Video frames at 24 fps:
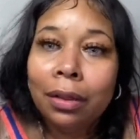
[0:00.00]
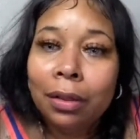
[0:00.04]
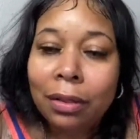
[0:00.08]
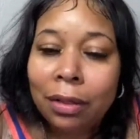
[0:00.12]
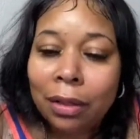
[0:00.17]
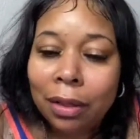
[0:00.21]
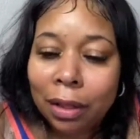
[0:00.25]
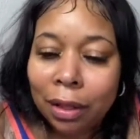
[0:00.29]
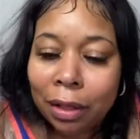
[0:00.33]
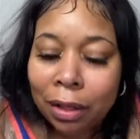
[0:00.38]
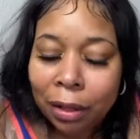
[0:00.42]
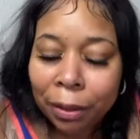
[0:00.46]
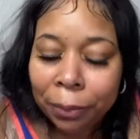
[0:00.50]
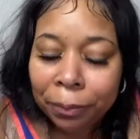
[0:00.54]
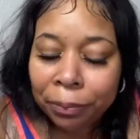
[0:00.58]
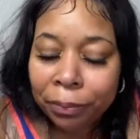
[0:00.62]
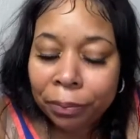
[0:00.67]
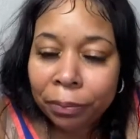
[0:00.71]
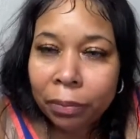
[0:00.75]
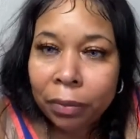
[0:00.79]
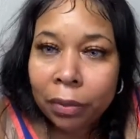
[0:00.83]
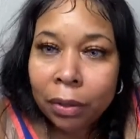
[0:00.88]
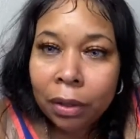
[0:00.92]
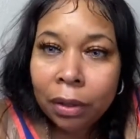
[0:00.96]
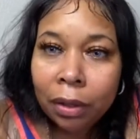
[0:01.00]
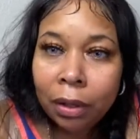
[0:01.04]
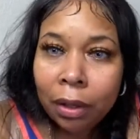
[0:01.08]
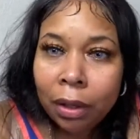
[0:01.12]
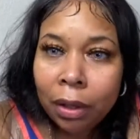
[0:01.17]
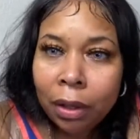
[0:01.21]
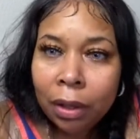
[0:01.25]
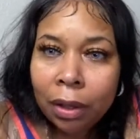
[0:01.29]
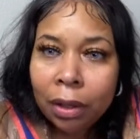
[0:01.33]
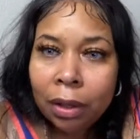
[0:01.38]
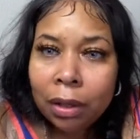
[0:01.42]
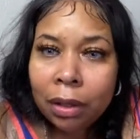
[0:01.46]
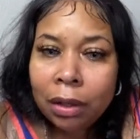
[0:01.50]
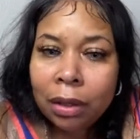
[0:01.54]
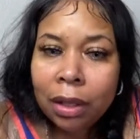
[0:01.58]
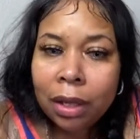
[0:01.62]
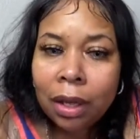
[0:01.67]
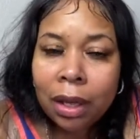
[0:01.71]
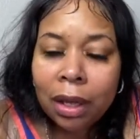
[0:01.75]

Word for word: the the